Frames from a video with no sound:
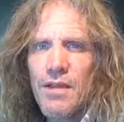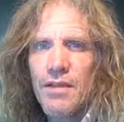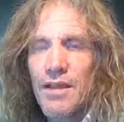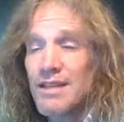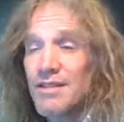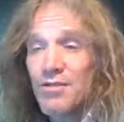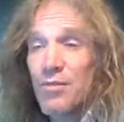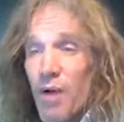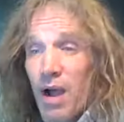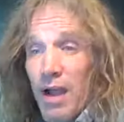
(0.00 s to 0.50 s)

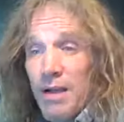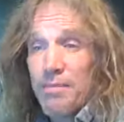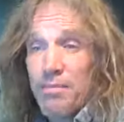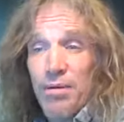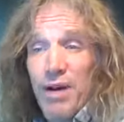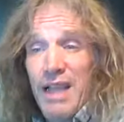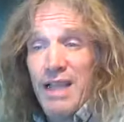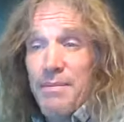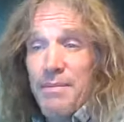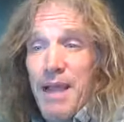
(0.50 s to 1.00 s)
That's why
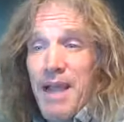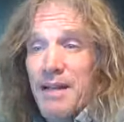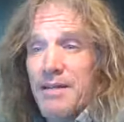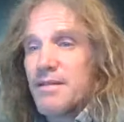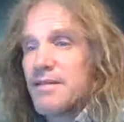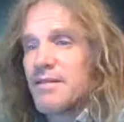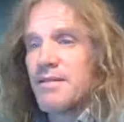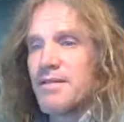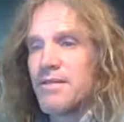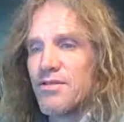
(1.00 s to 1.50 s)
praying
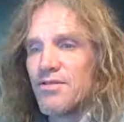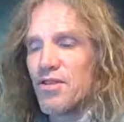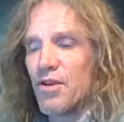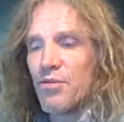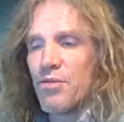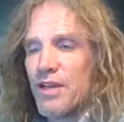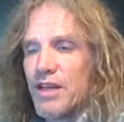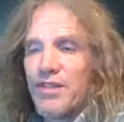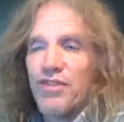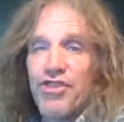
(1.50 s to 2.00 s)
mantises
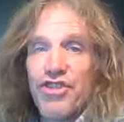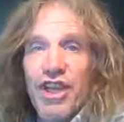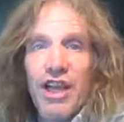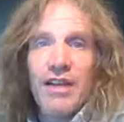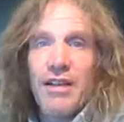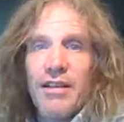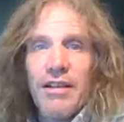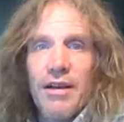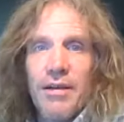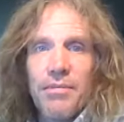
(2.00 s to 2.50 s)
don't
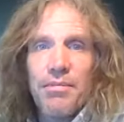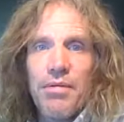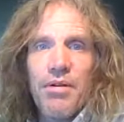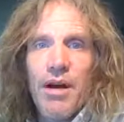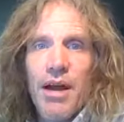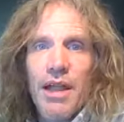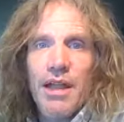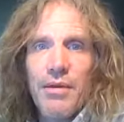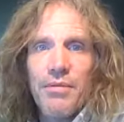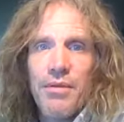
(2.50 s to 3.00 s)
inject their
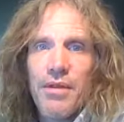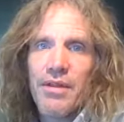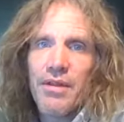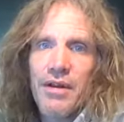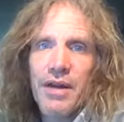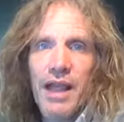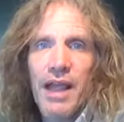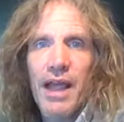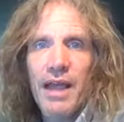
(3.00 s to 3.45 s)
prey with an